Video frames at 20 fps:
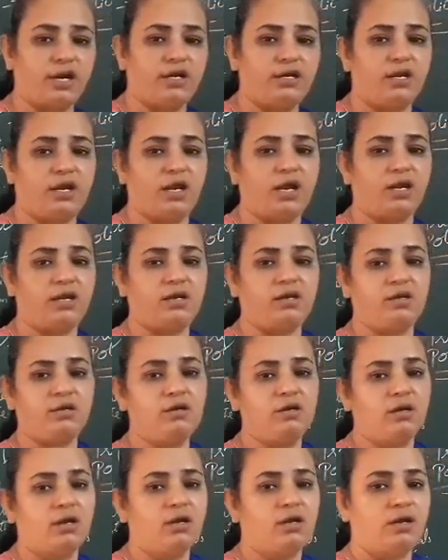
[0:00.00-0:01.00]
and
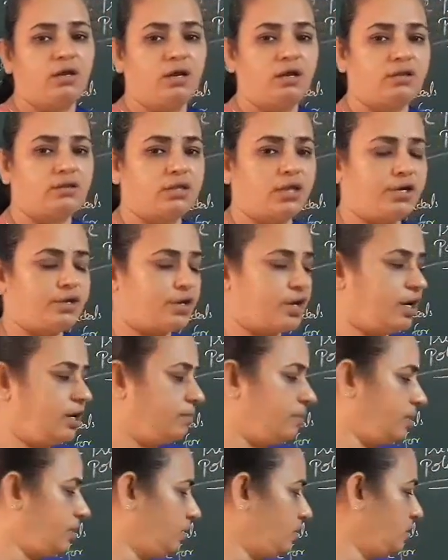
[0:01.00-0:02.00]
the
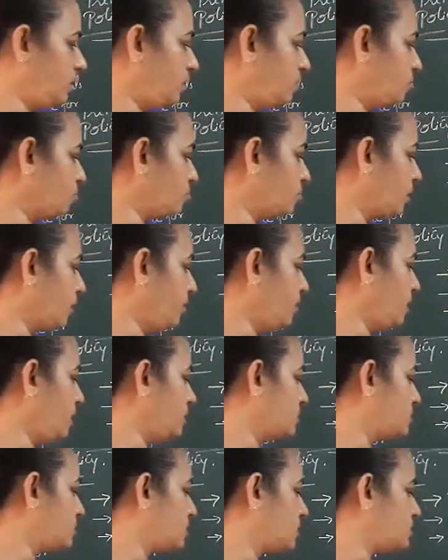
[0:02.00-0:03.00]
trade between the two
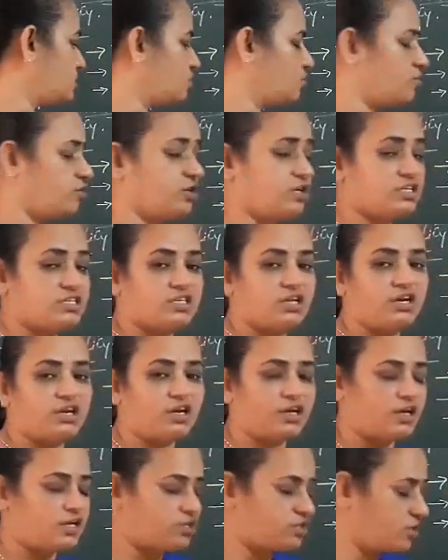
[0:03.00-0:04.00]
countries is known as
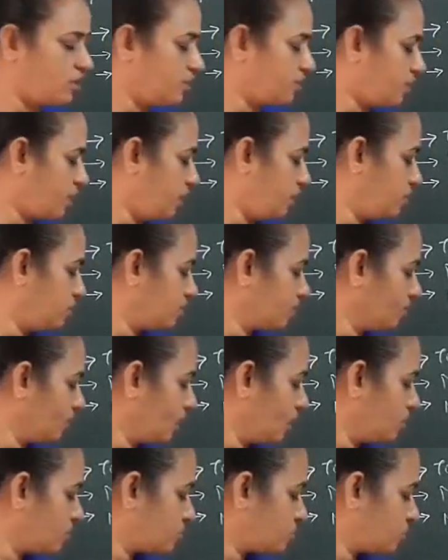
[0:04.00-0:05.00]
international trade.
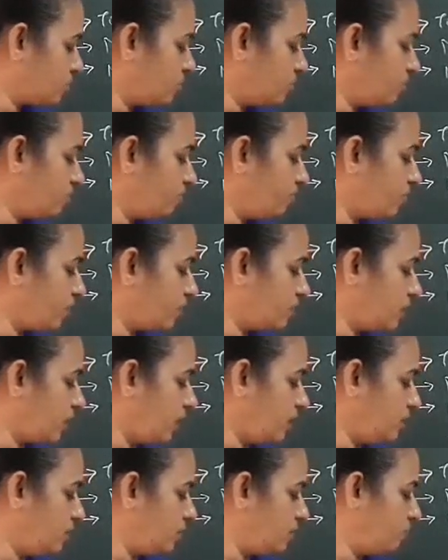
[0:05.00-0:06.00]
So for
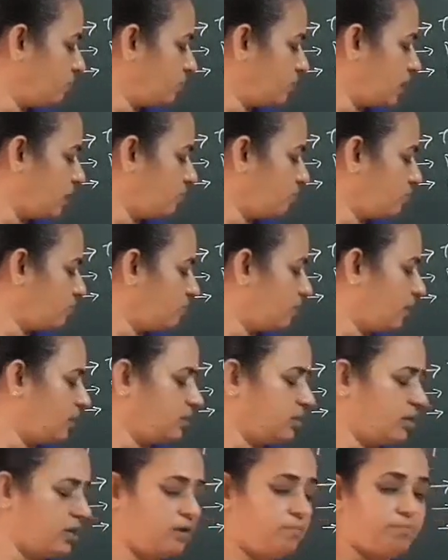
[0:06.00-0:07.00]
that we have to
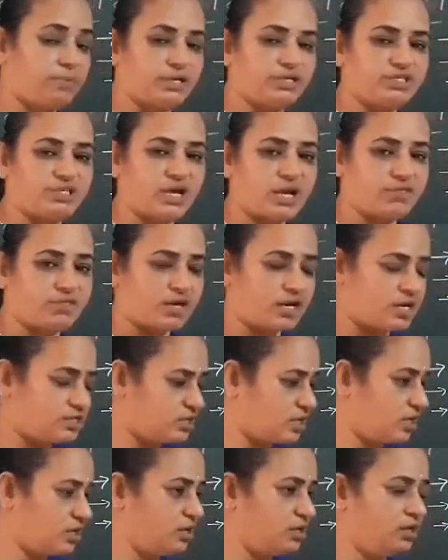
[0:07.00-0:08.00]
maintain Panchayat Raj
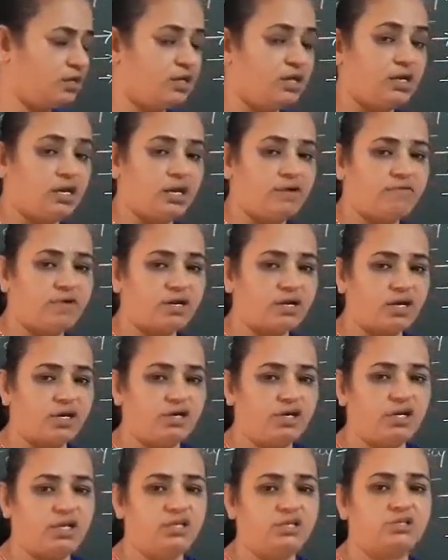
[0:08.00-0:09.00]
in our
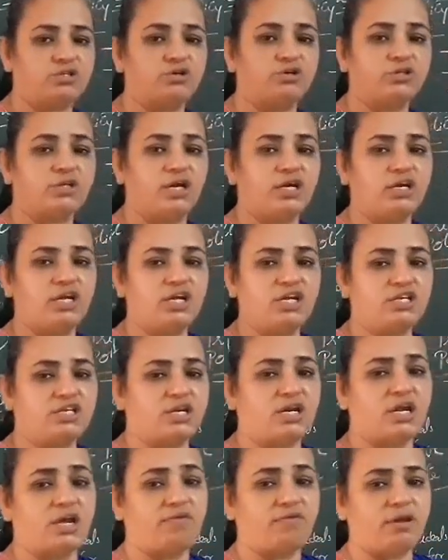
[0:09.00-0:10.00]
country, so that each
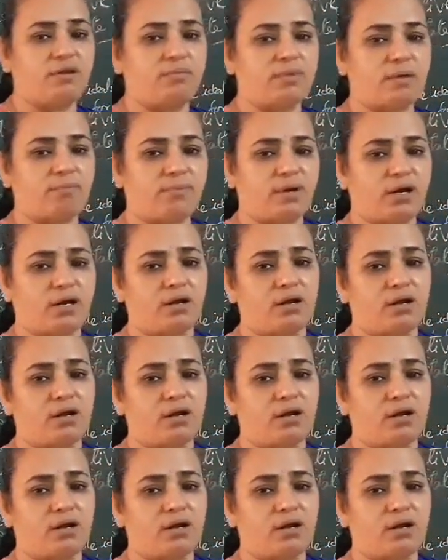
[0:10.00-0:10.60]
and every member